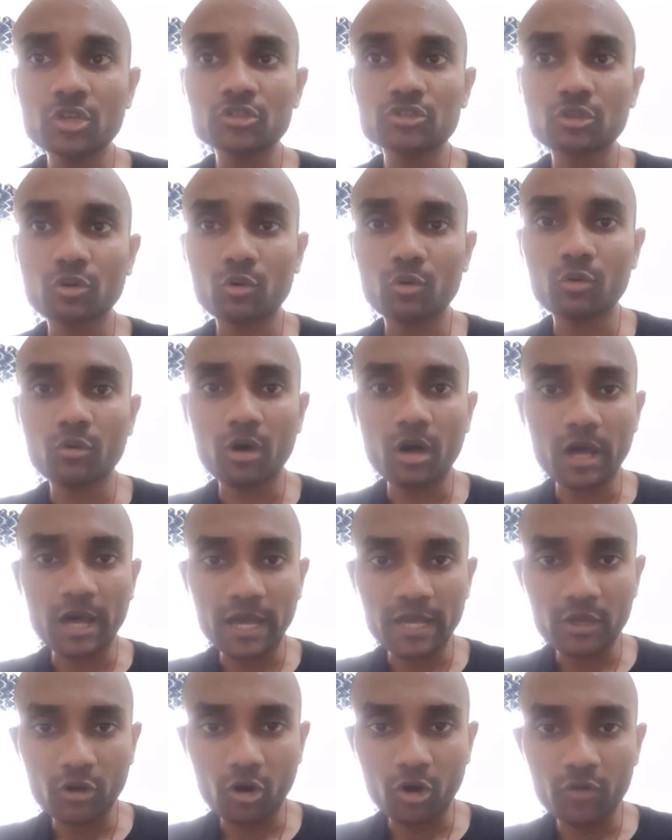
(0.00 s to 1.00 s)
So
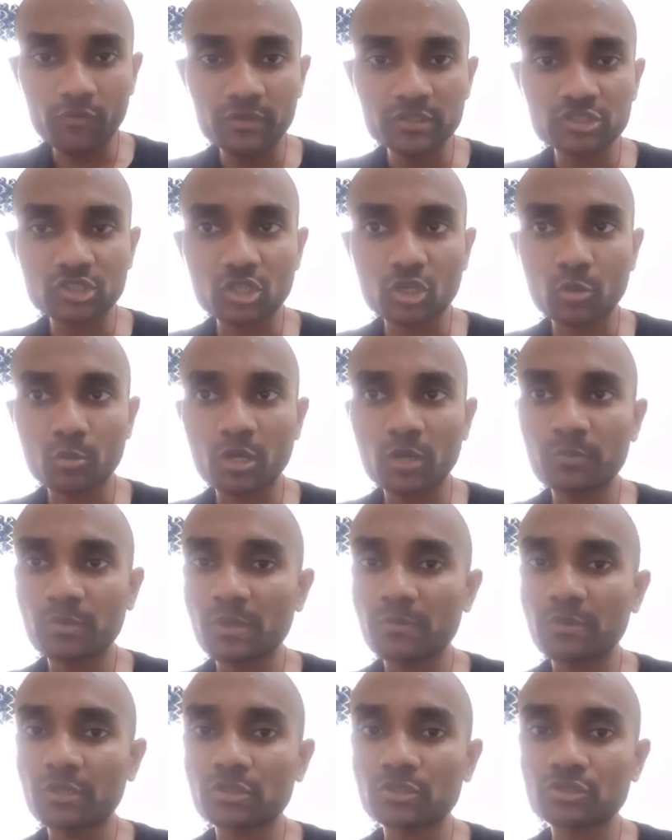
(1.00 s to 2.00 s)
I always recommend
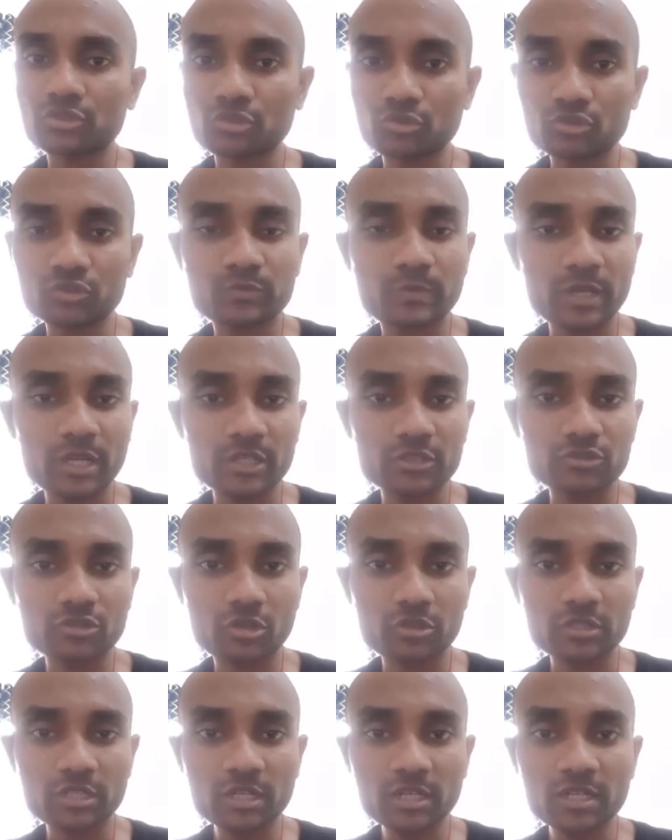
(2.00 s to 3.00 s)
people to choose based
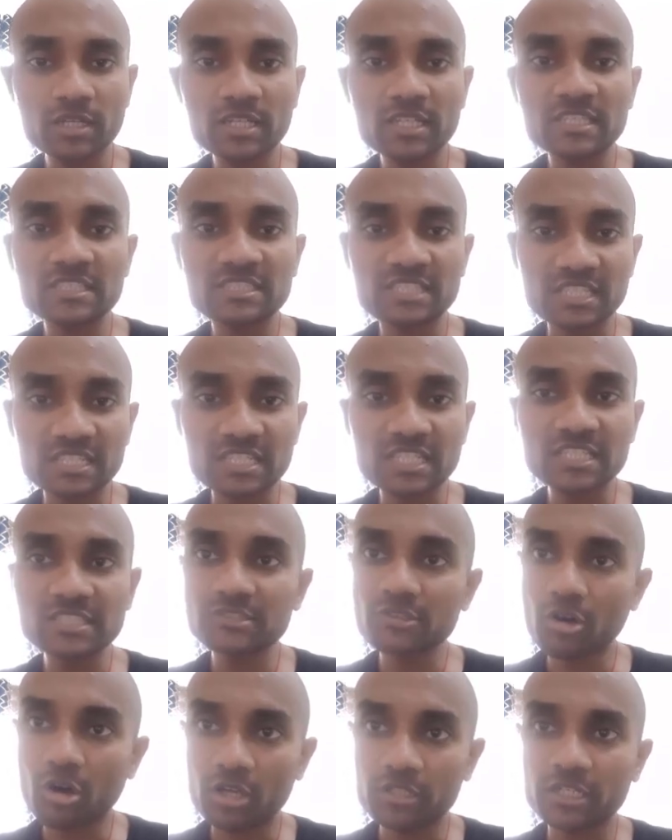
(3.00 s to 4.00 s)
on the
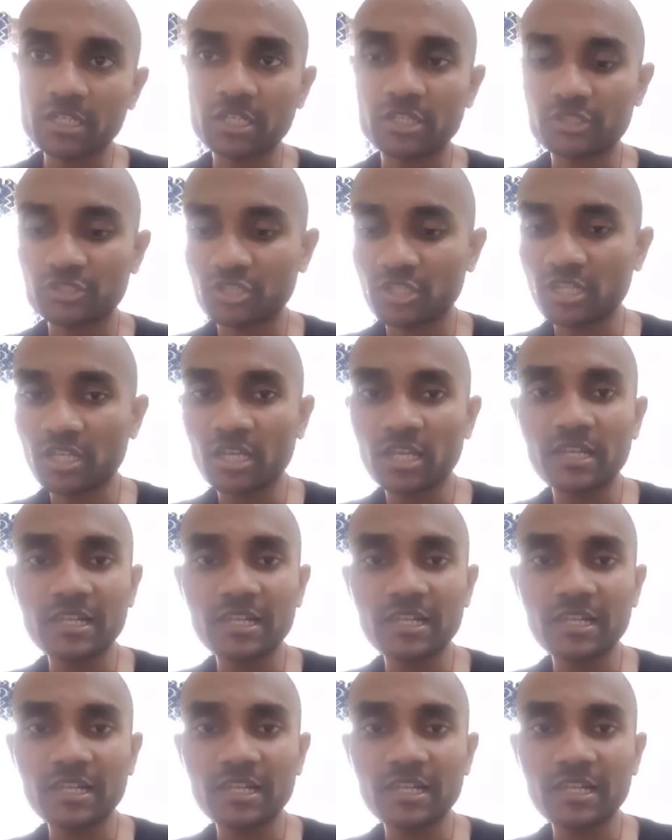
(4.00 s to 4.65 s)
cities or the country.